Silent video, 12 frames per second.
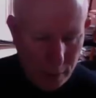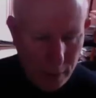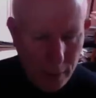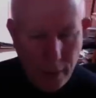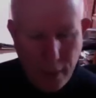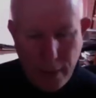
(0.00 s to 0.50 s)

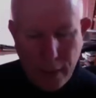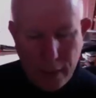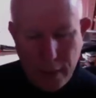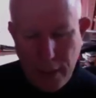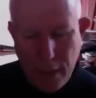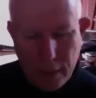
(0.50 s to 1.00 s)
and I
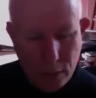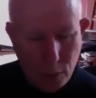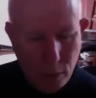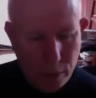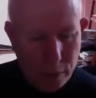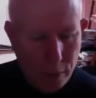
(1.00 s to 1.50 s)
connected
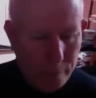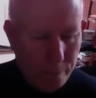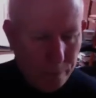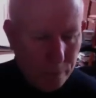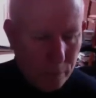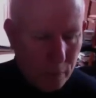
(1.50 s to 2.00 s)
with the
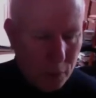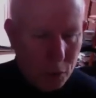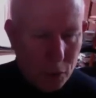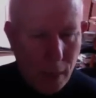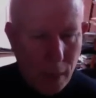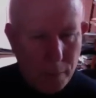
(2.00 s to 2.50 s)
the
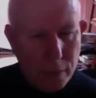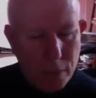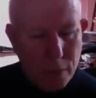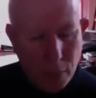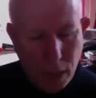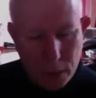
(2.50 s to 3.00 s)
shaman of the
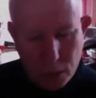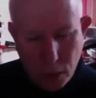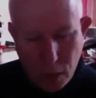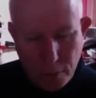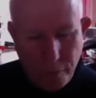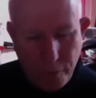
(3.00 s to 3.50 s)
Montauk
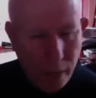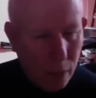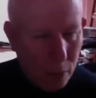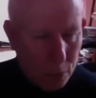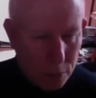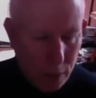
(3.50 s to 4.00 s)

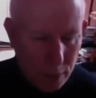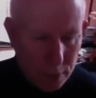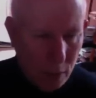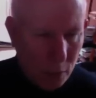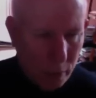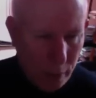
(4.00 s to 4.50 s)
pharaohs, as they
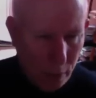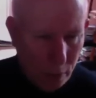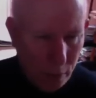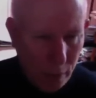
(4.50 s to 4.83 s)
were known,